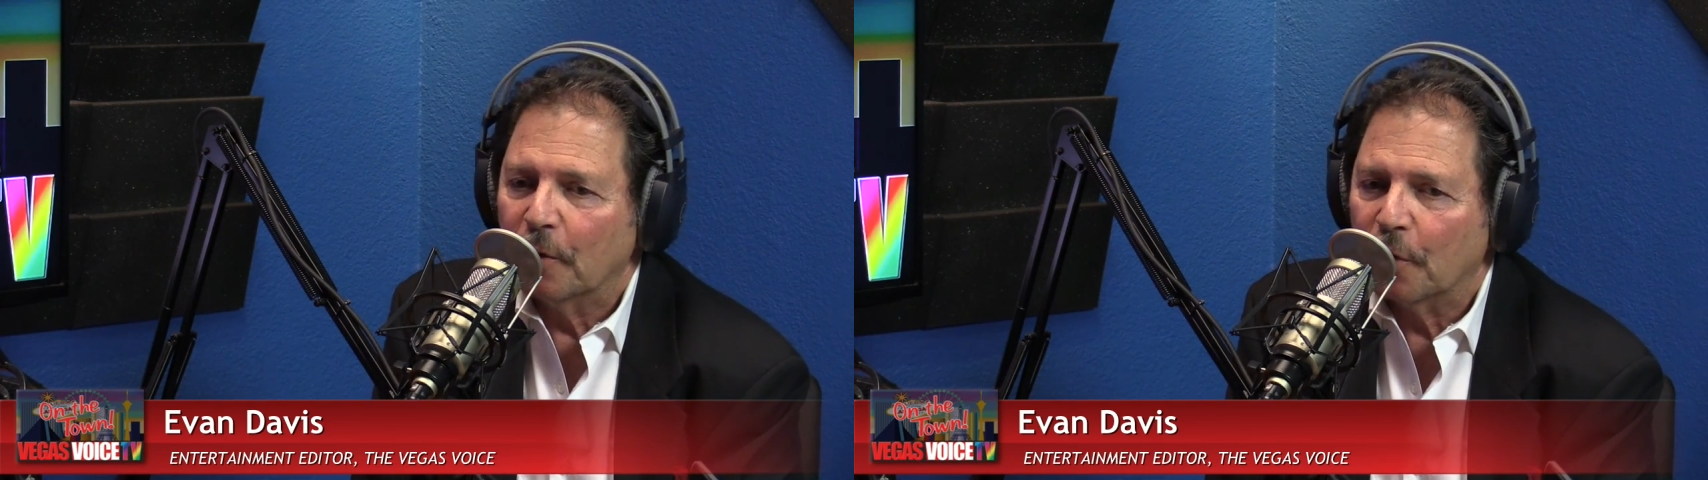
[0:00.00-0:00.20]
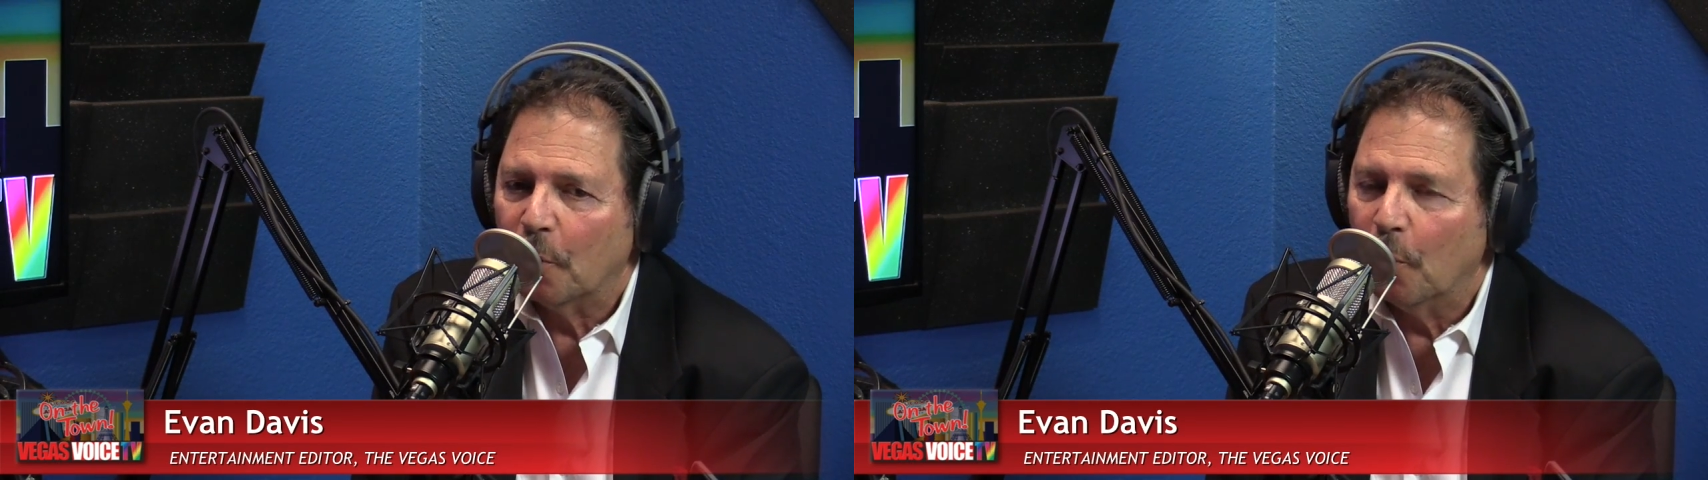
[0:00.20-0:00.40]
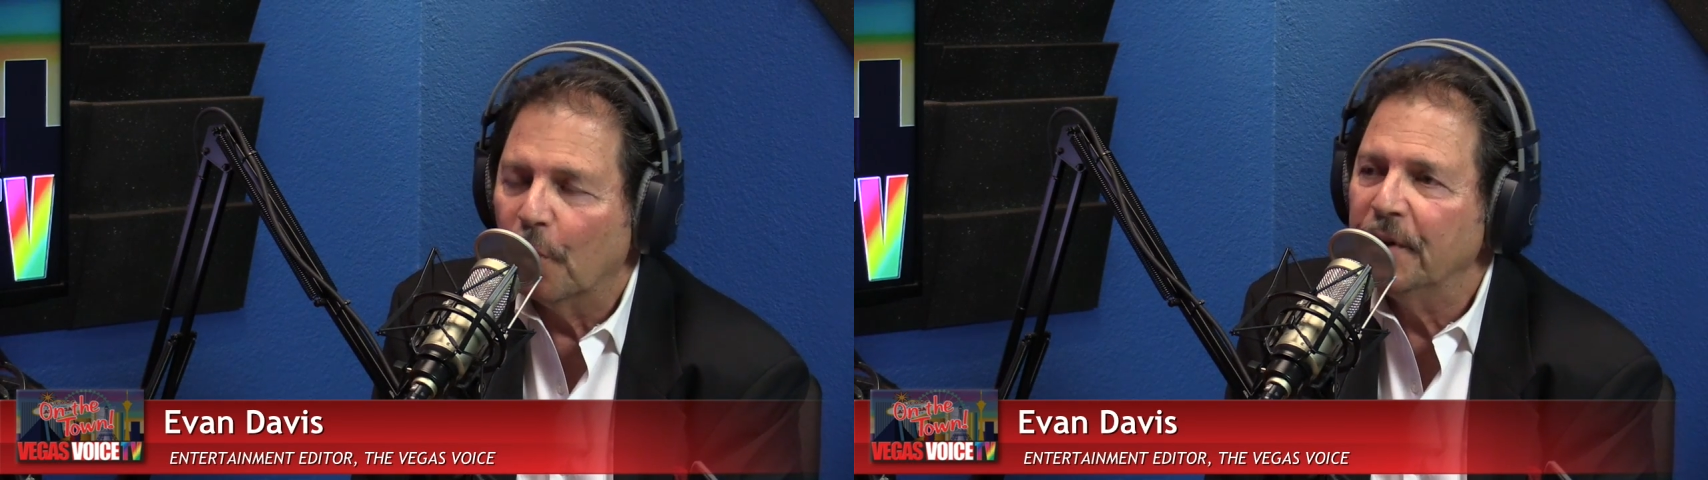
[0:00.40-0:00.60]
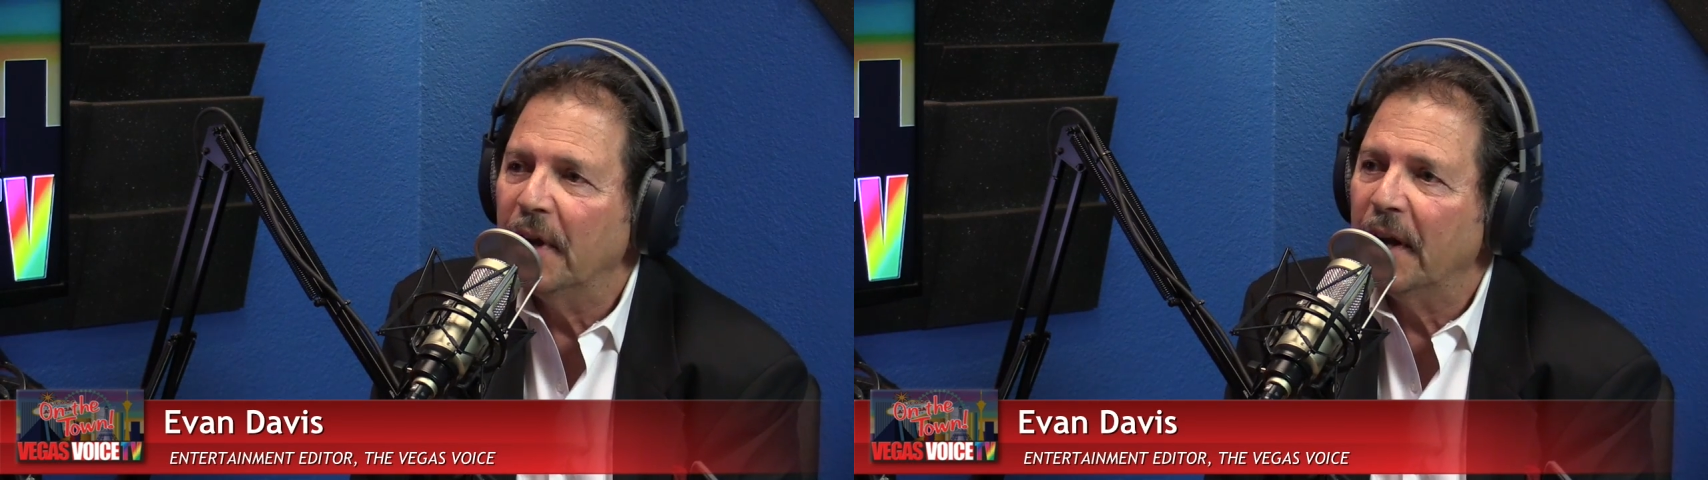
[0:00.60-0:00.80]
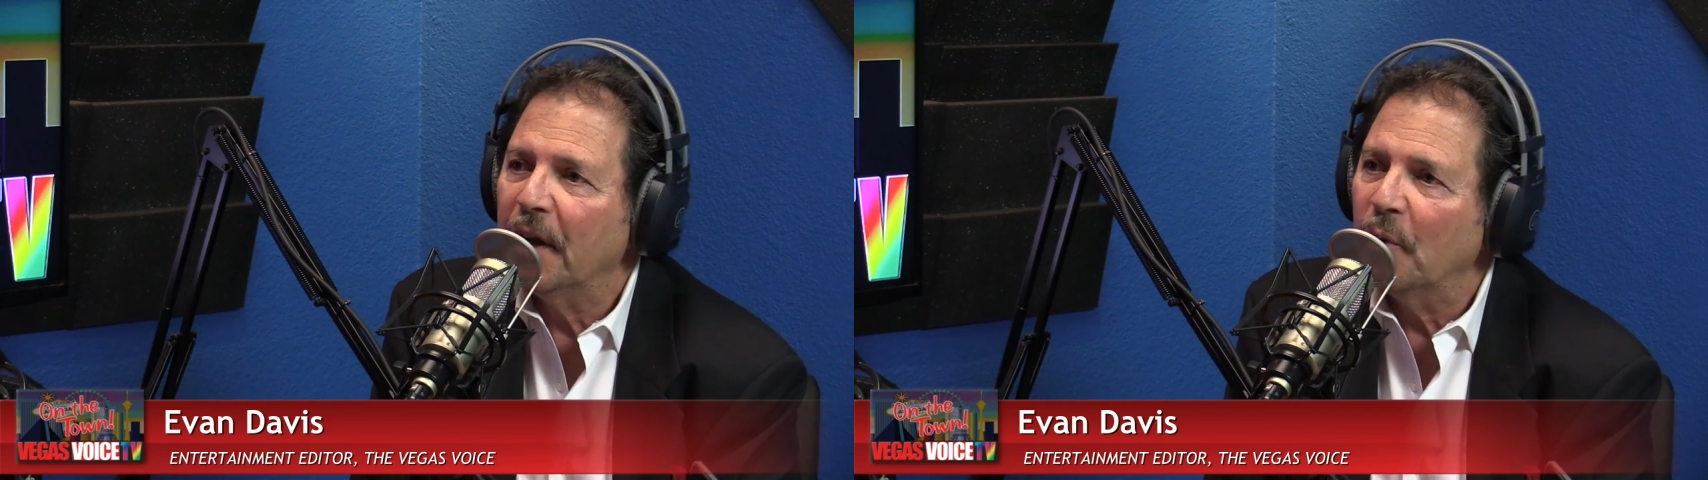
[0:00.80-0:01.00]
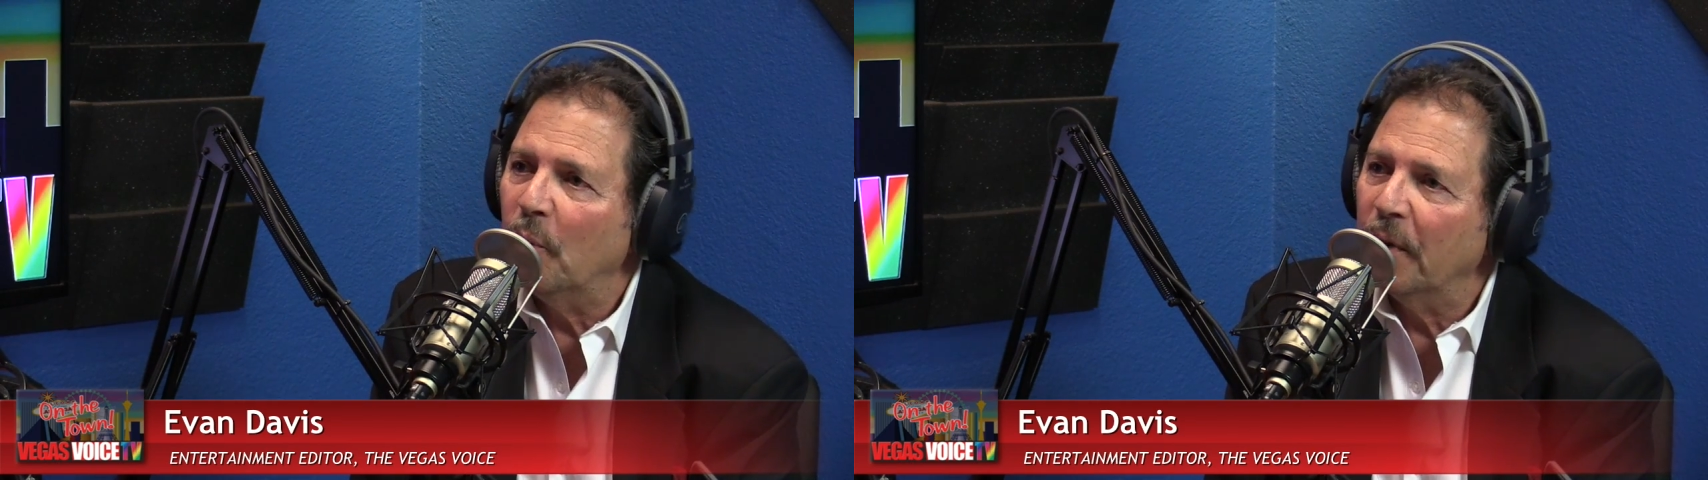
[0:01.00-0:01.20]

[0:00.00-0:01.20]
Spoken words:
coordinating